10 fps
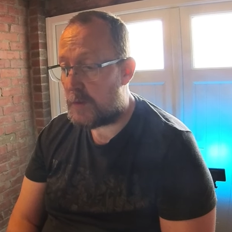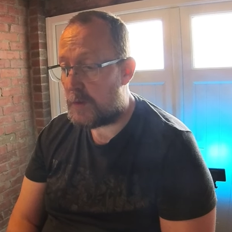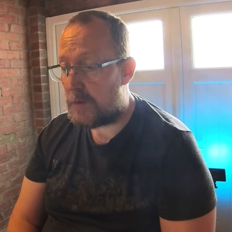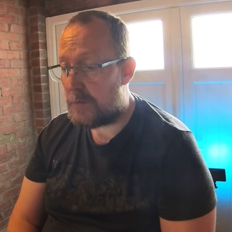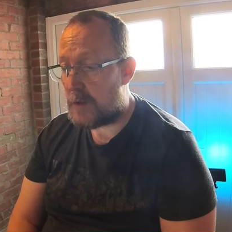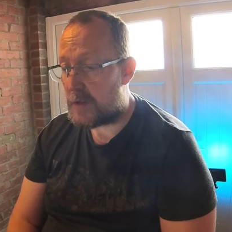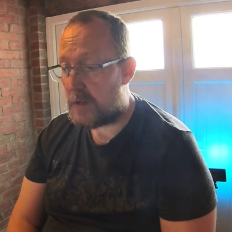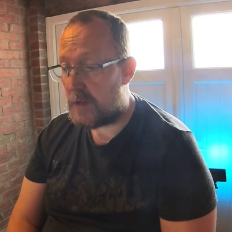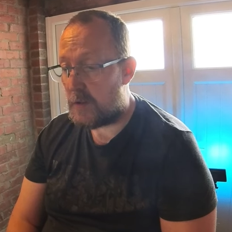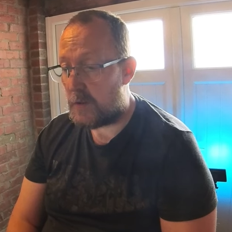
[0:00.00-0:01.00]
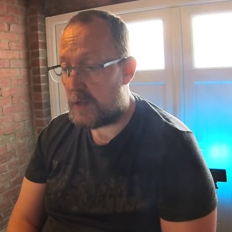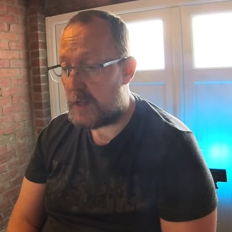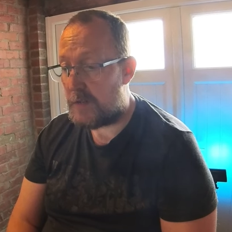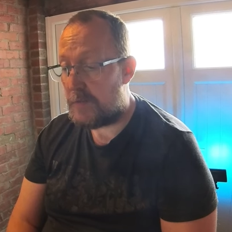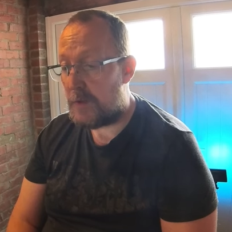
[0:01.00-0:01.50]
the world of motorcycle
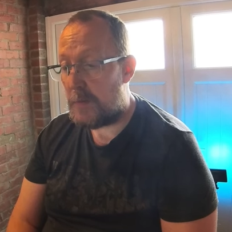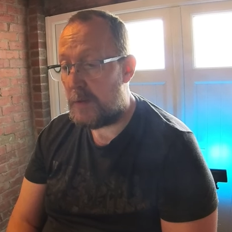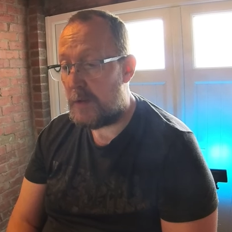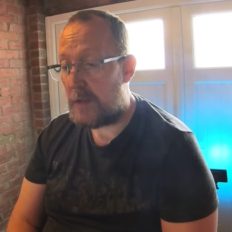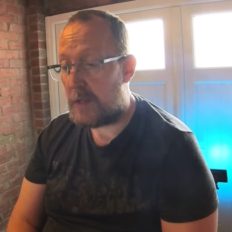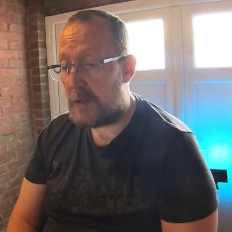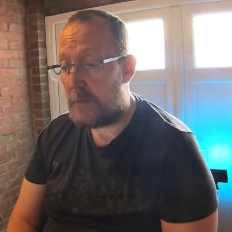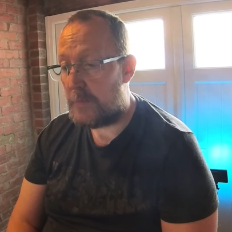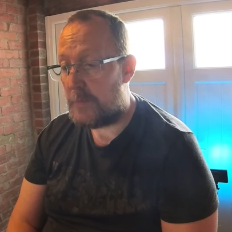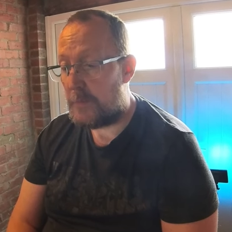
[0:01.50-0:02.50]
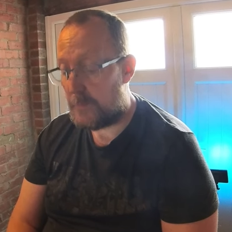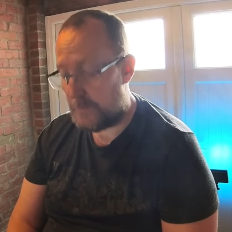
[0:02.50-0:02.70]
luggage for commuting.